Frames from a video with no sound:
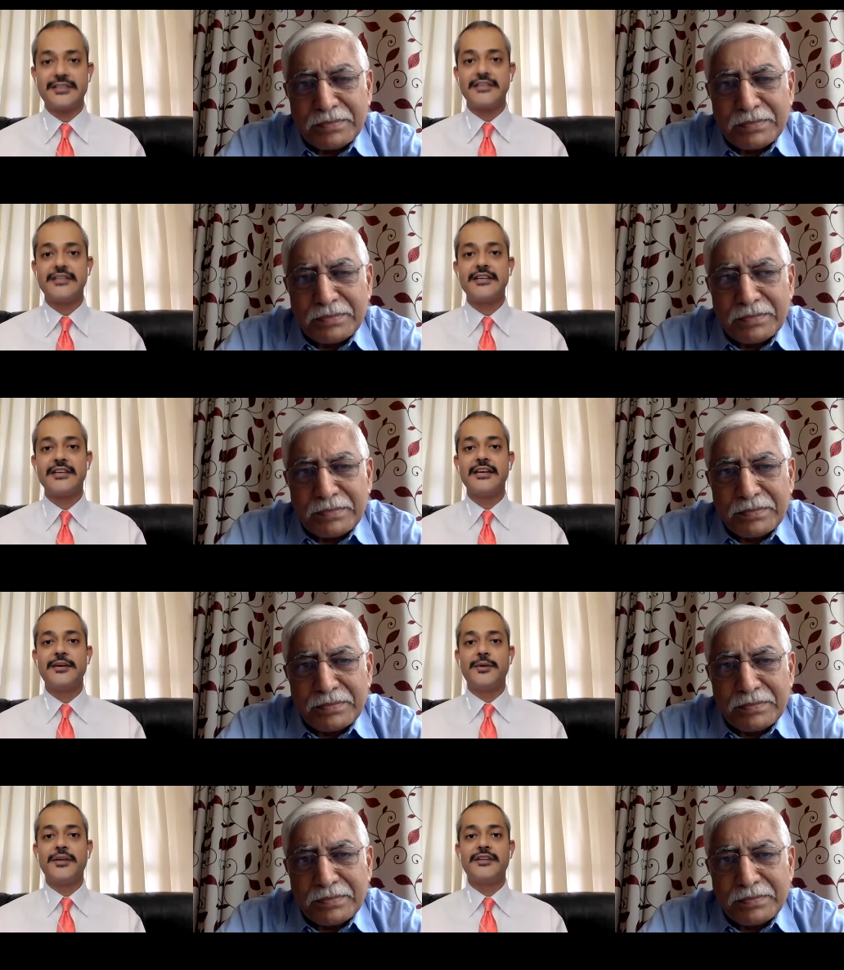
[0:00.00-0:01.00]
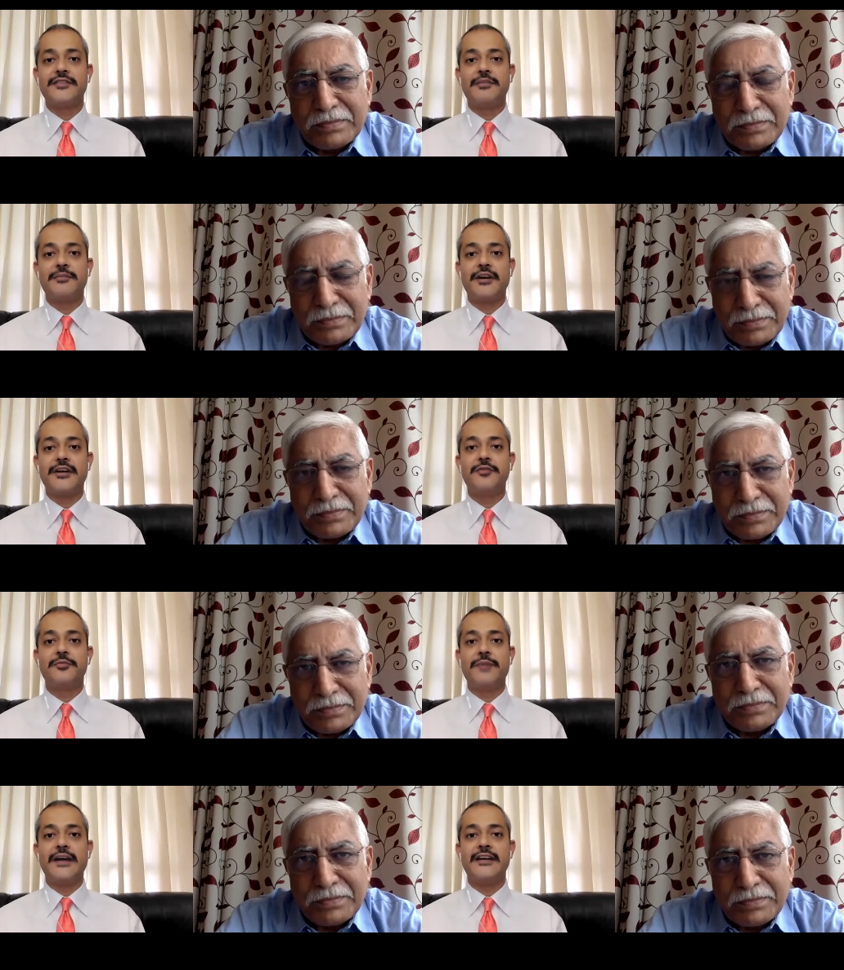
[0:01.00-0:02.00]
Speaker 1: sir when Trump tried to
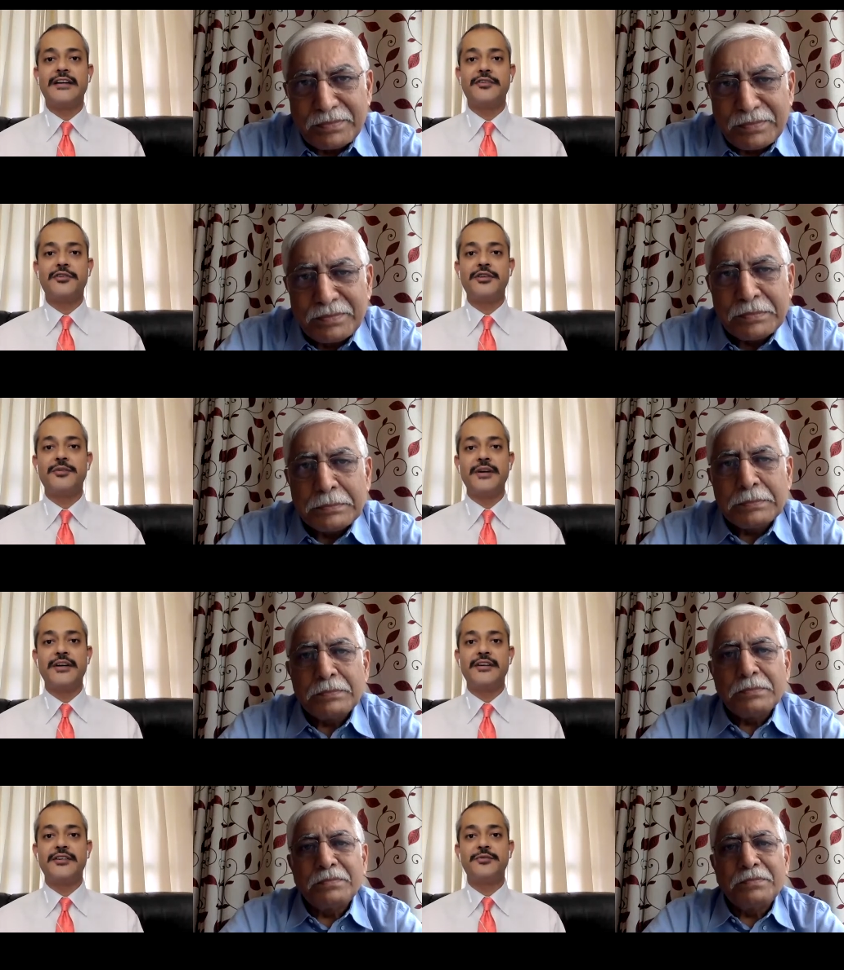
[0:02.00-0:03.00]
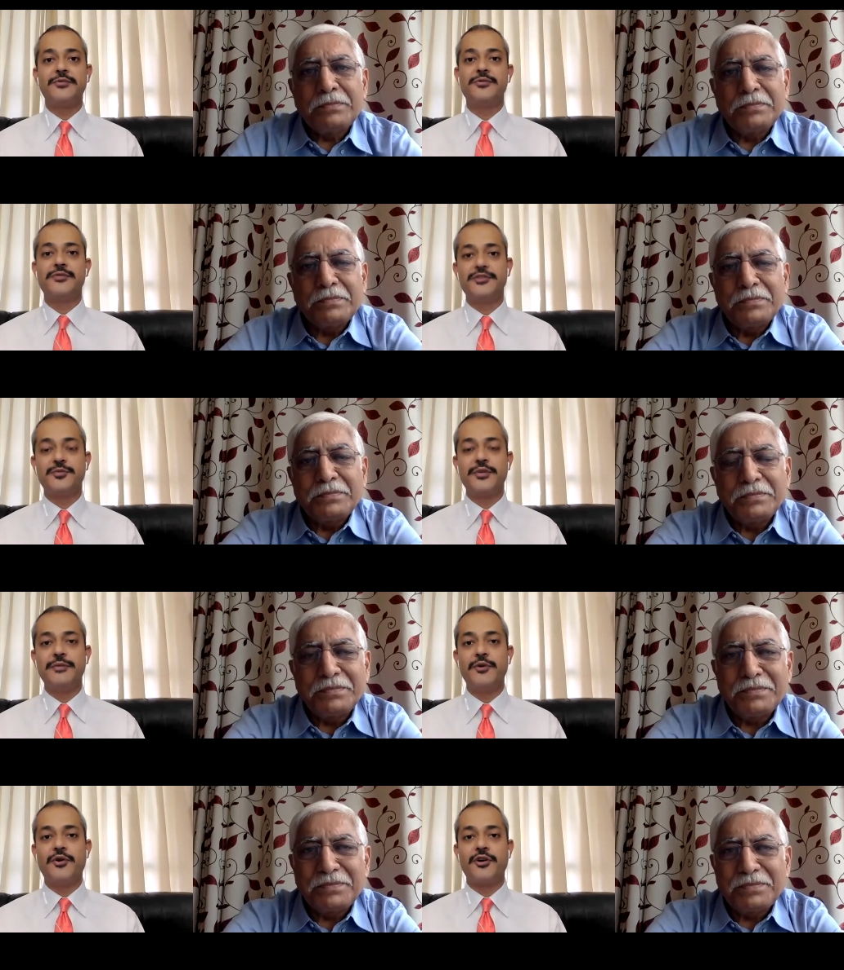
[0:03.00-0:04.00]
ban TikTok, they went into the Supreme
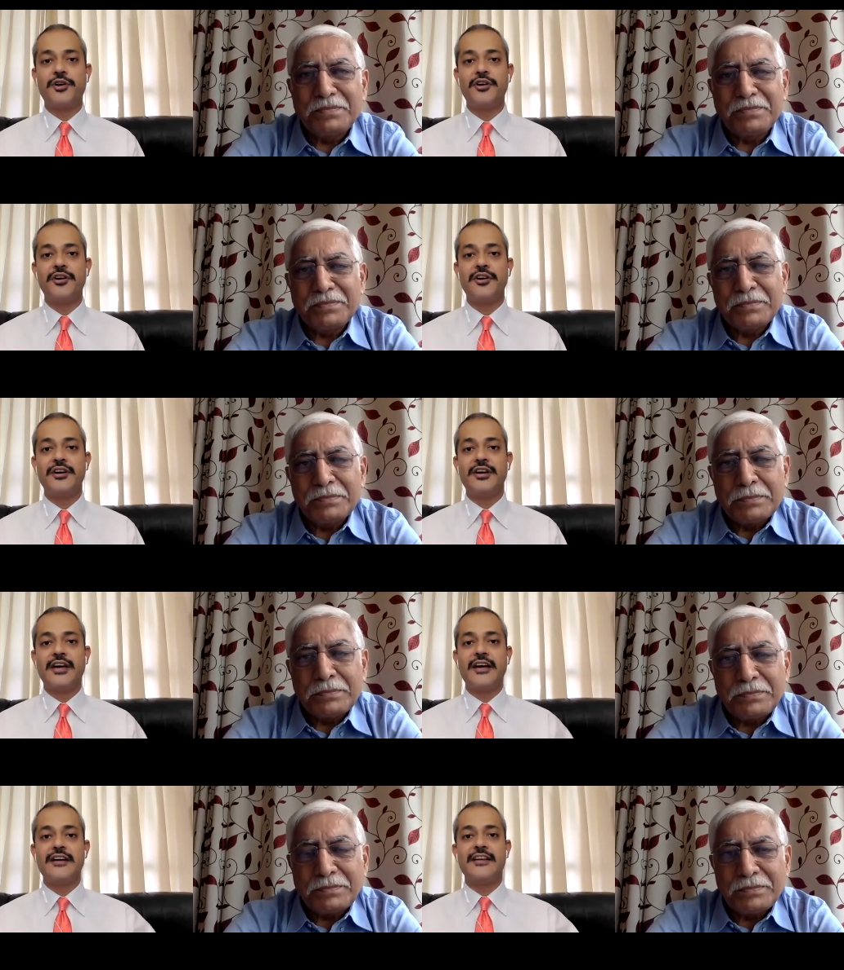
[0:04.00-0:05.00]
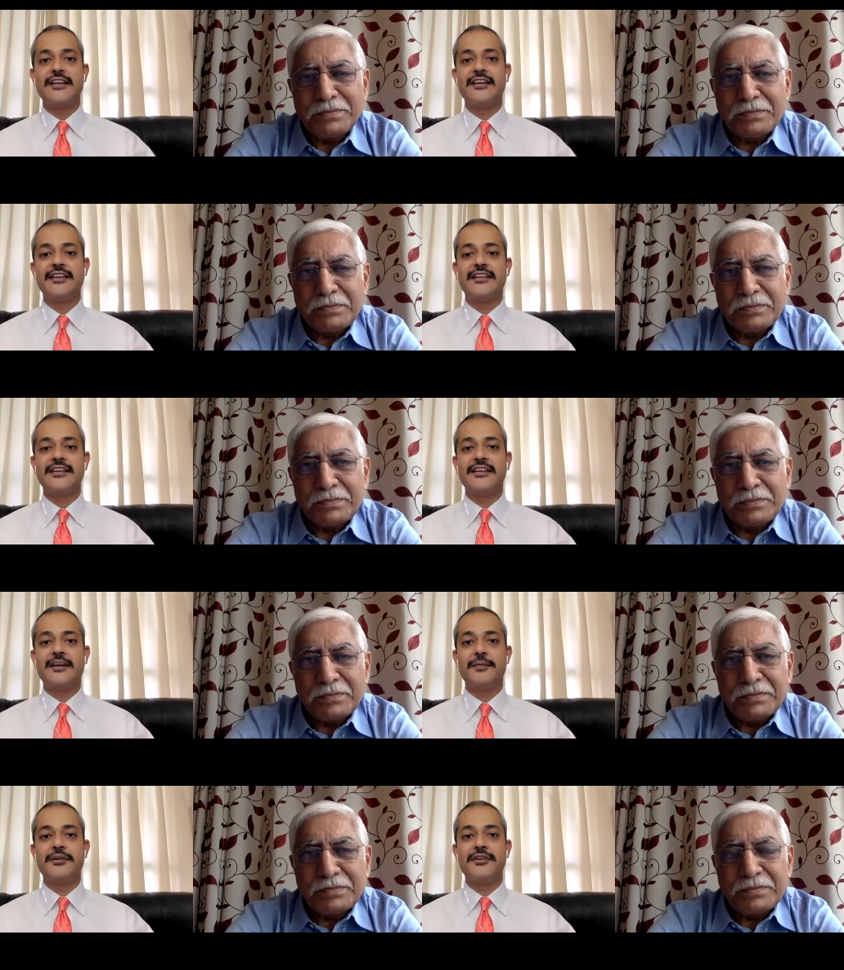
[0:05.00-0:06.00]
Court and they they
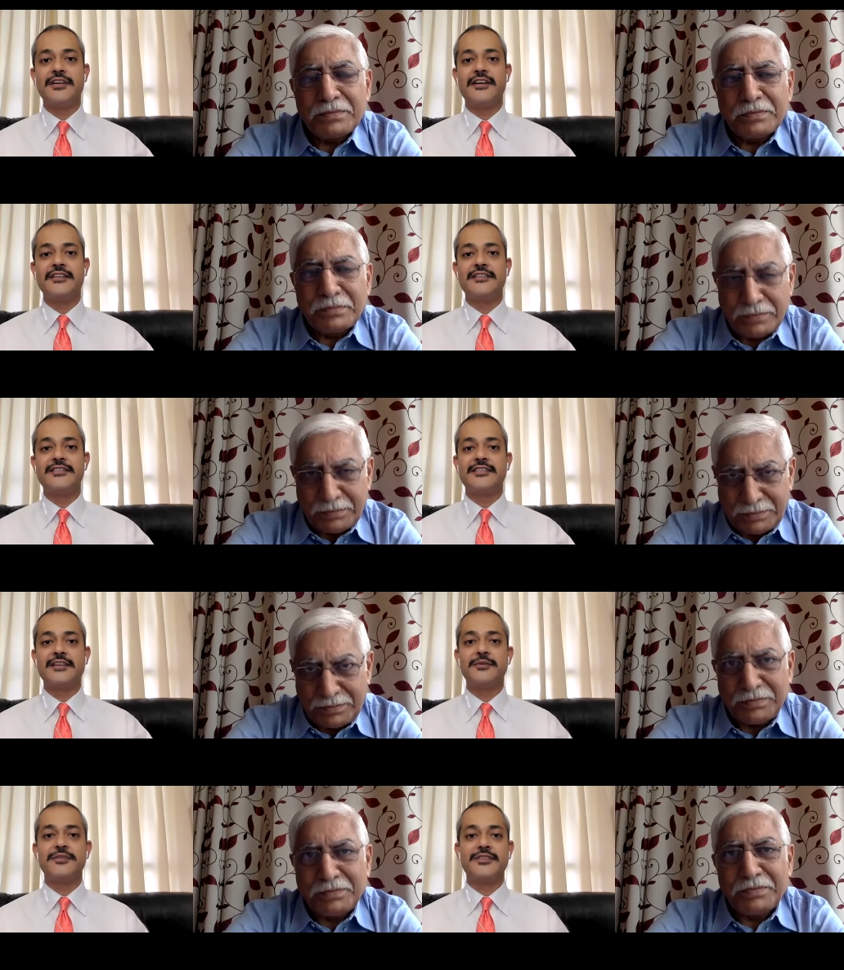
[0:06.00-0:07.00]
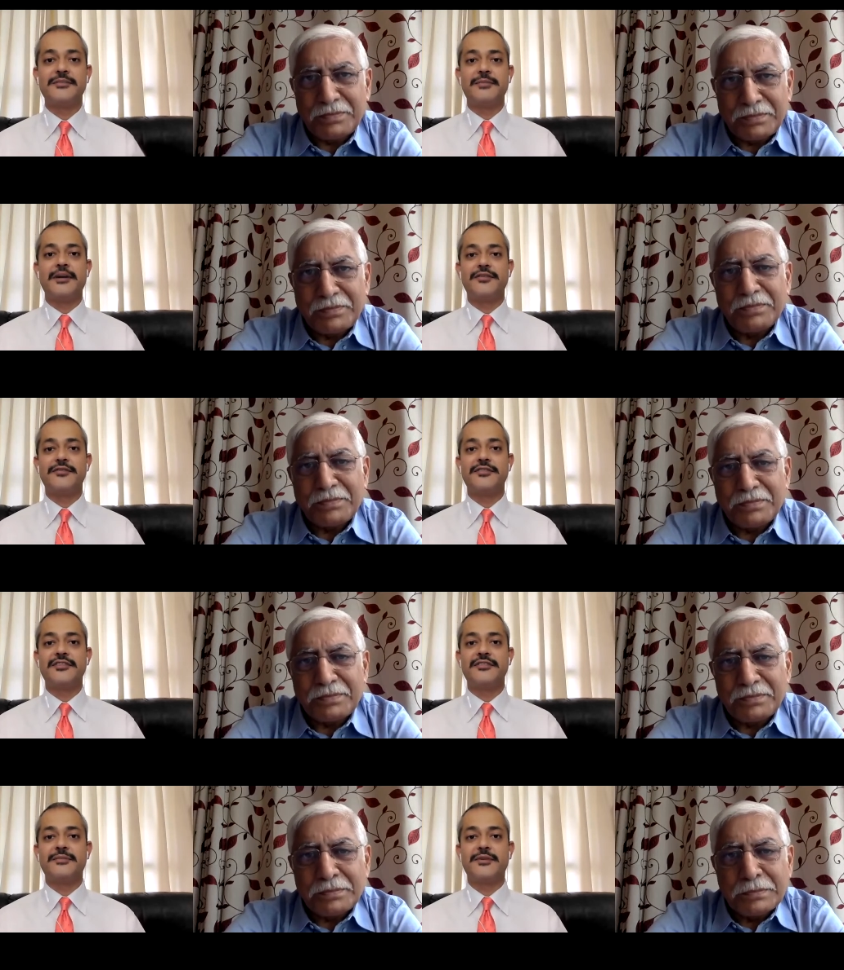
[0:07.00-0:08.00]
upturned that decision. That was a part of a
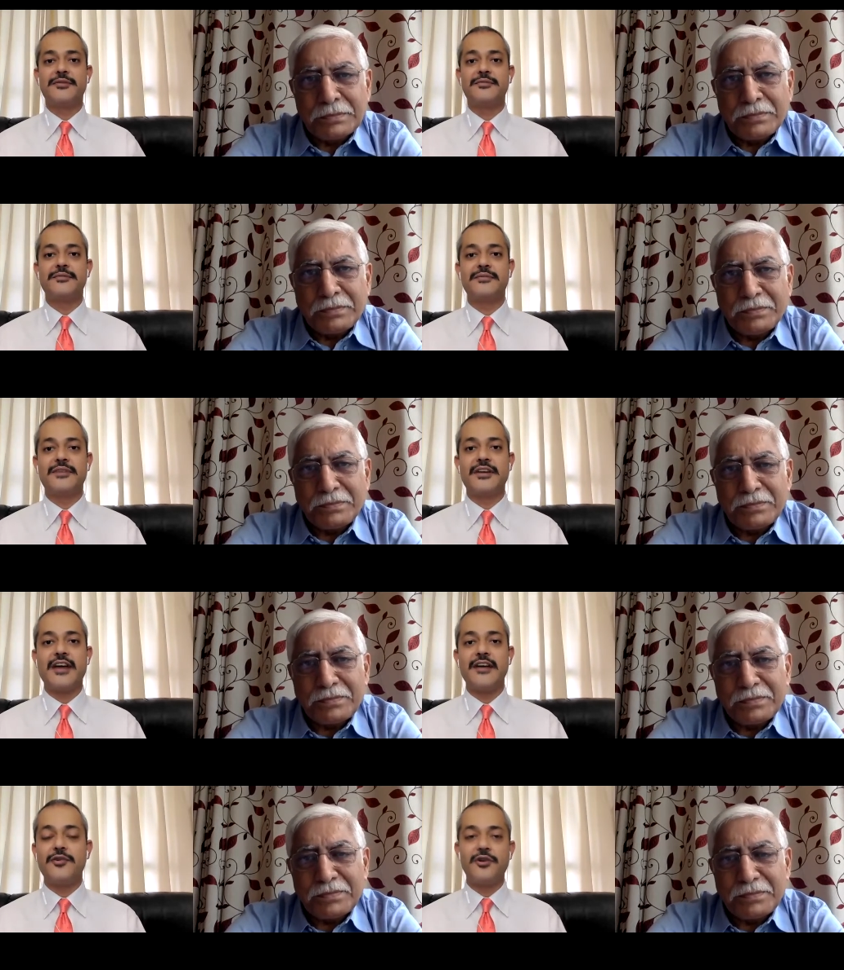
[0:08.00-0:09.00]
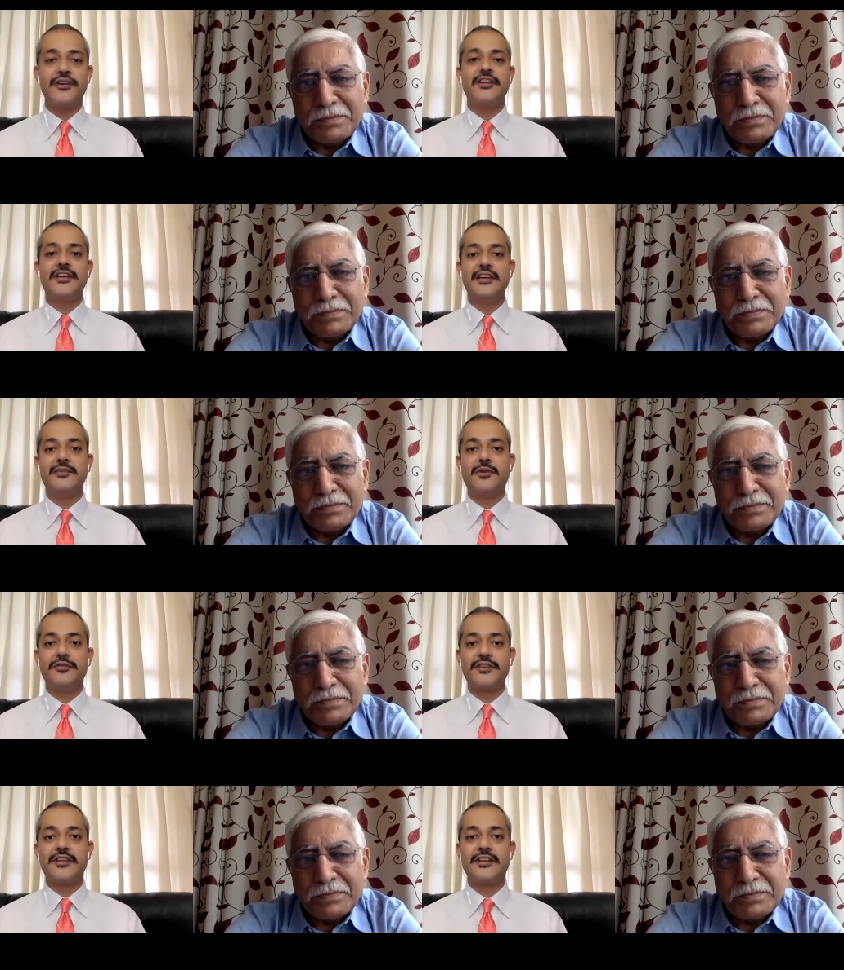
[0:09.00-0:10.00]
you know I'd call it a legal
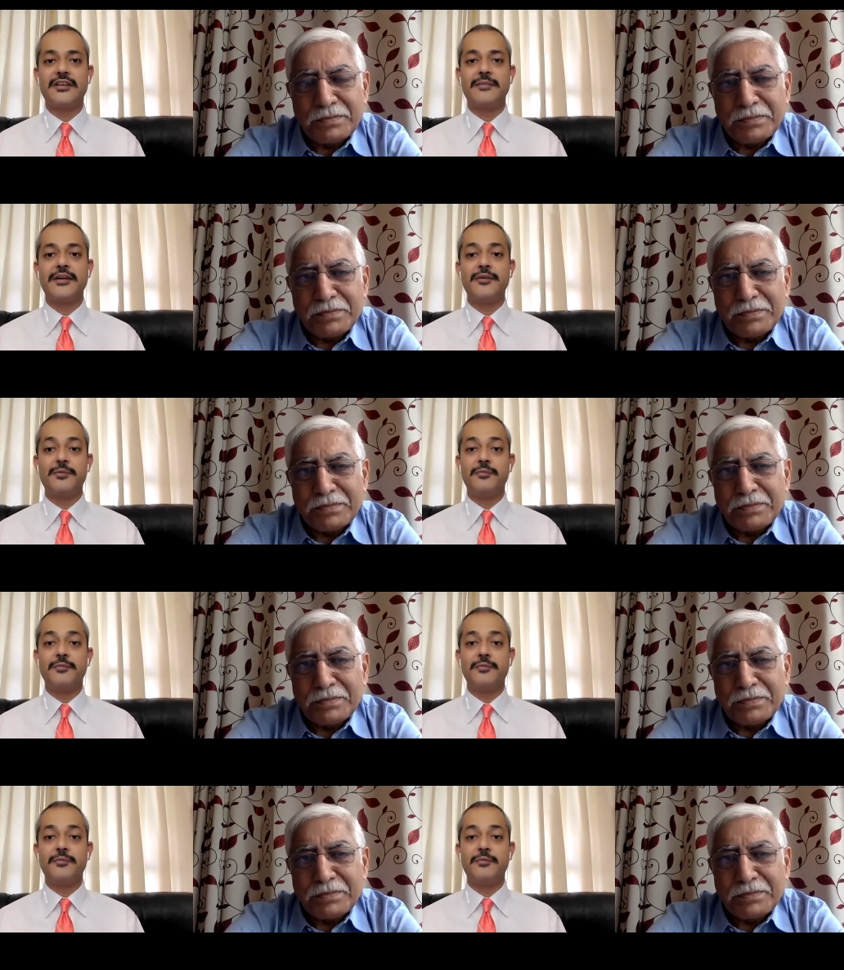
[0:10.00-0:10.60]
warfare that they played